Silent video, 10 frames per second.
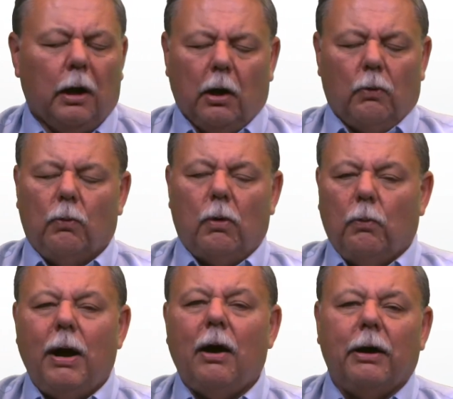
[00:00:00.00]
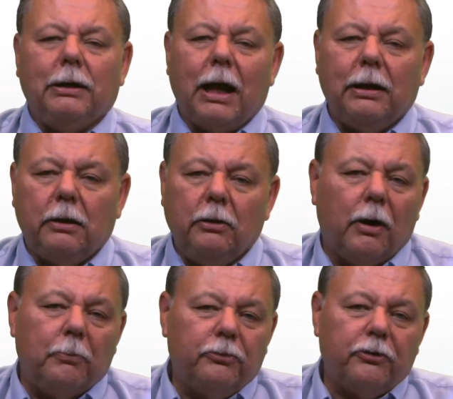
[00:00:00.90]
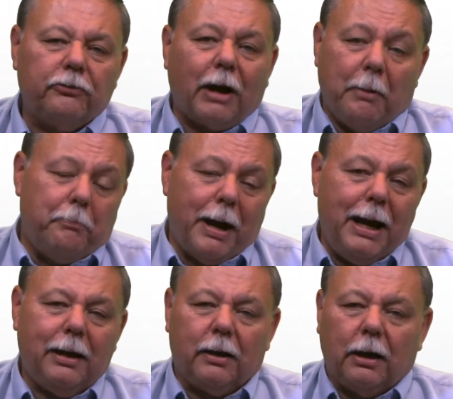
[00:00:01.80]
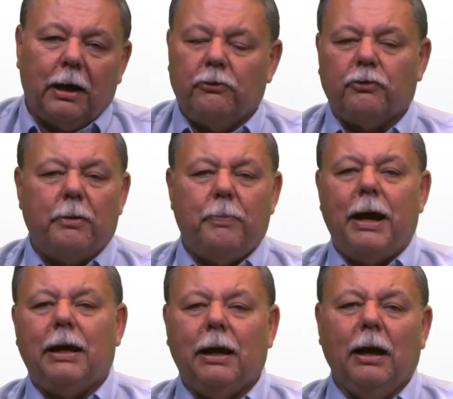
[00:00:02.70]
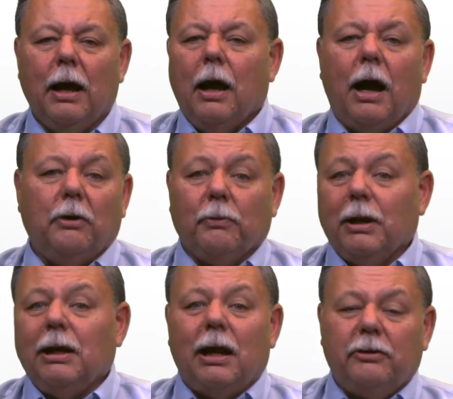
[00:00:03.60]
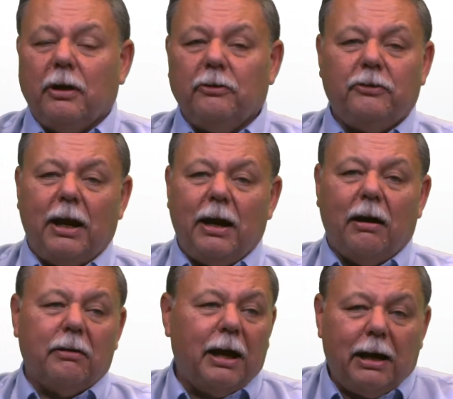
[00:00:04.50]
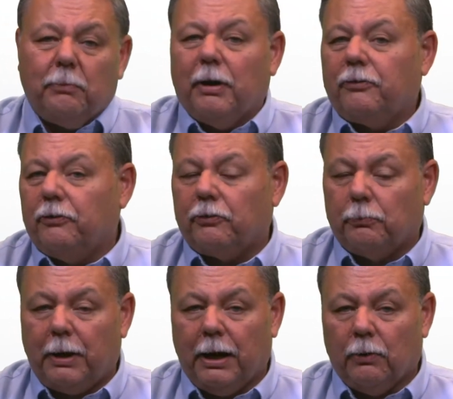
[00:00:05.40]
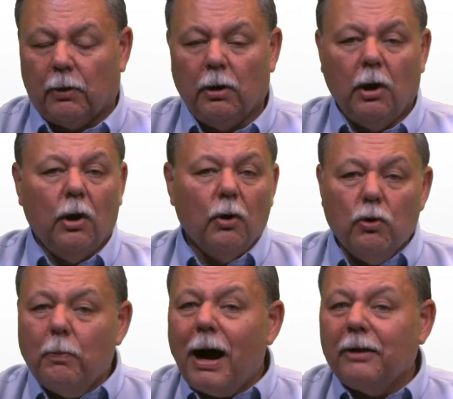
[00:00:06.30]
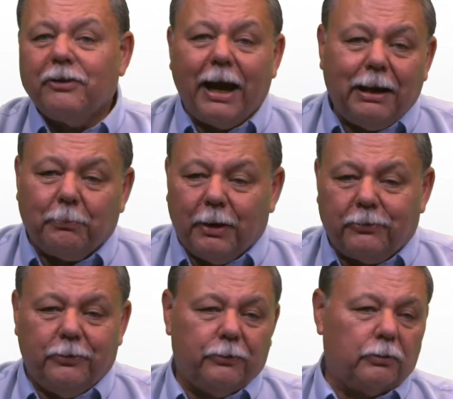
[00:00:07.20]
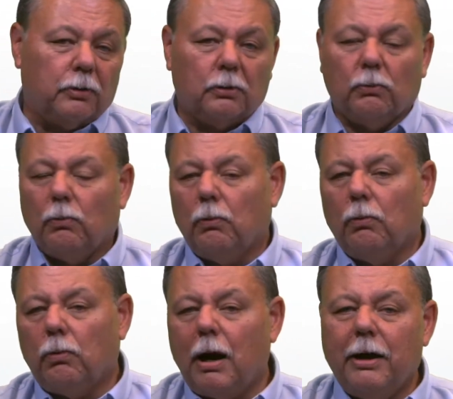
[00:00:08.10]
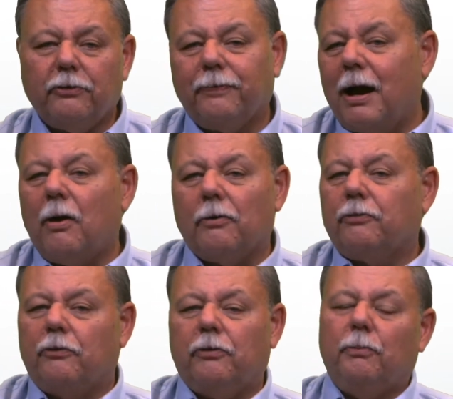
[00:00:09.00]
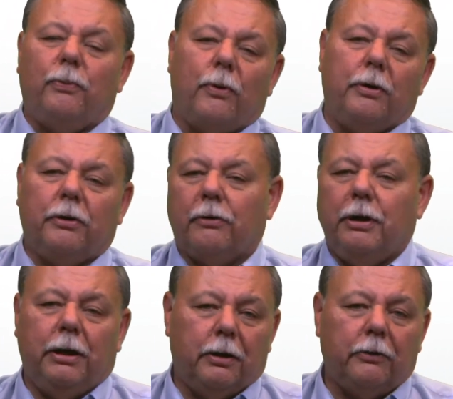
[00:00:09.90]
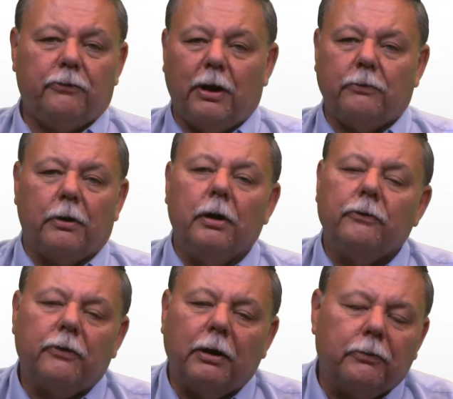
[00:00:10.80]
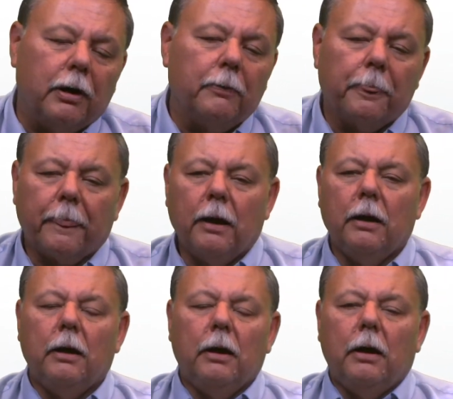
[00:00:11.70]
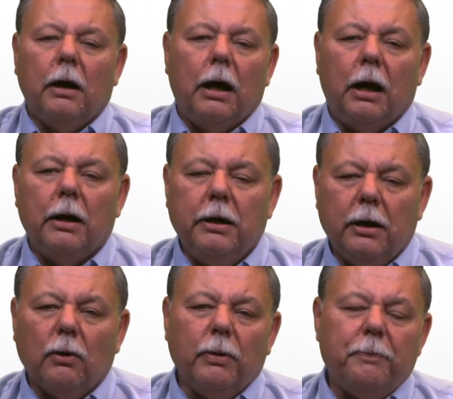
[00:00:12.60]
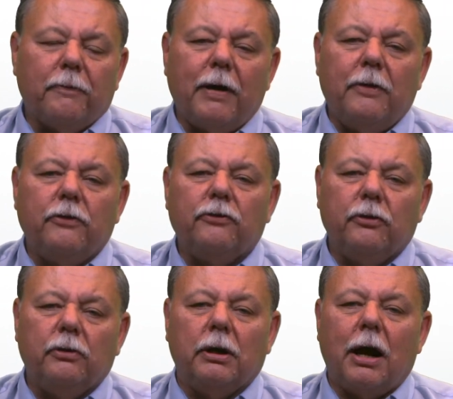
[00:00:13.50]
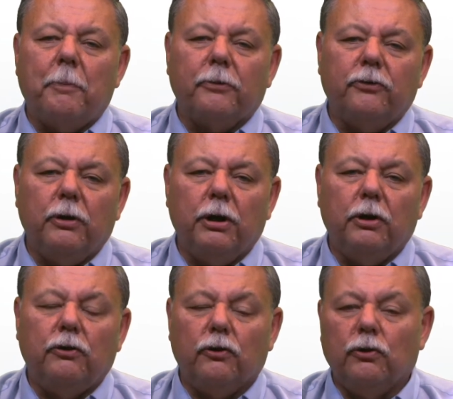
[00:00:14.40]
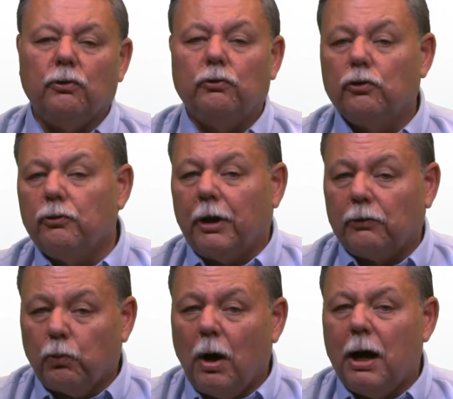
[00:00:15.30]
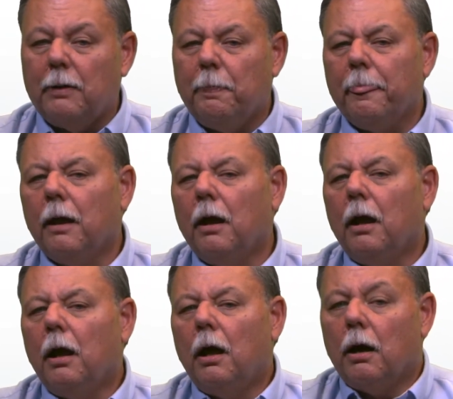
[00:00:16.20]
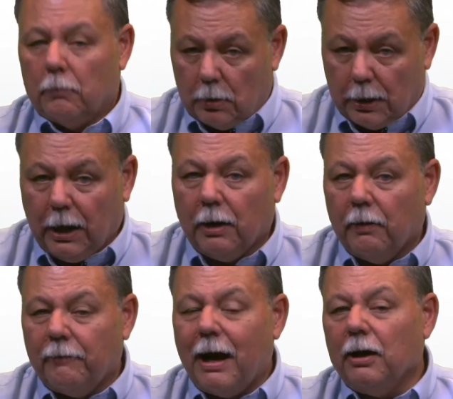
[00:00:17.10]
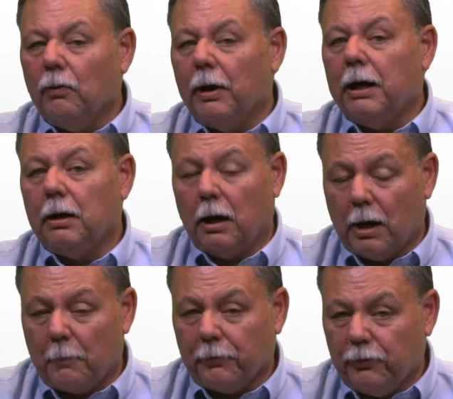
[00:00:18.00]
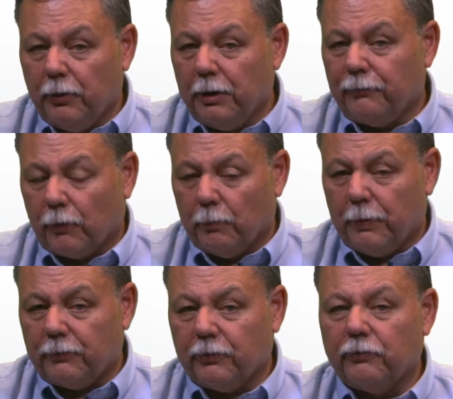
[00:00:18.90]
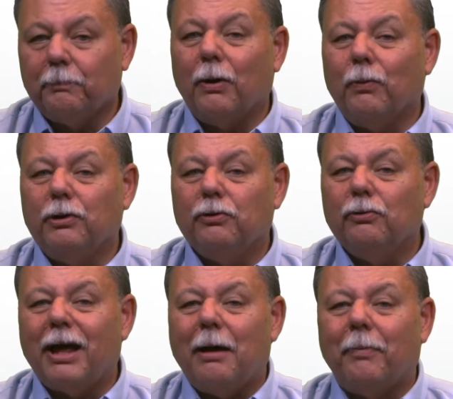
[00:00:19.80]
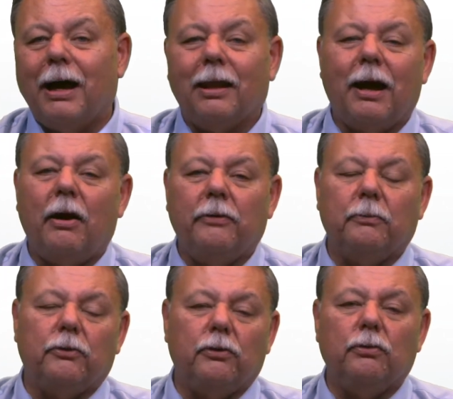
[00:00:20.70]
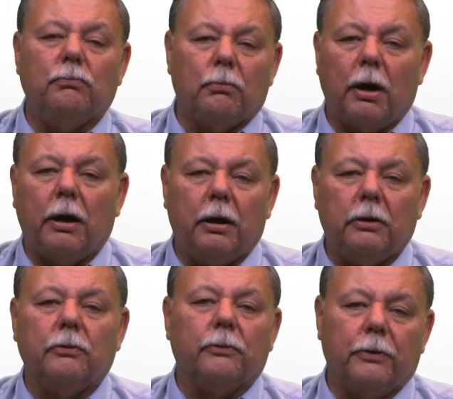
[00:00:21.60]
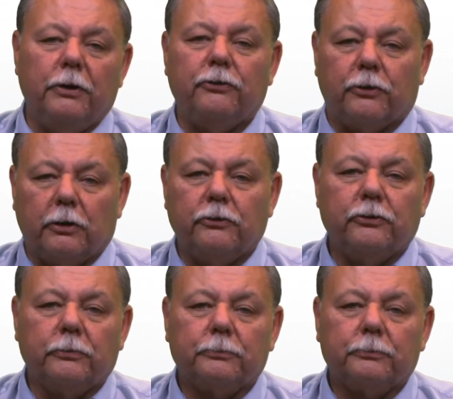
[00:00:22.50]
Wow, I'd like to, I bake and I enjoy baking. I'd really like to understand how cake mixes are made, or who buys cake mixes, or why is flour such an important ingredient, etc., etc. Here we provide the student an opportunity to do two things. One, again, evaluate an opportunity for a business, but we do that by allowing them to do market research.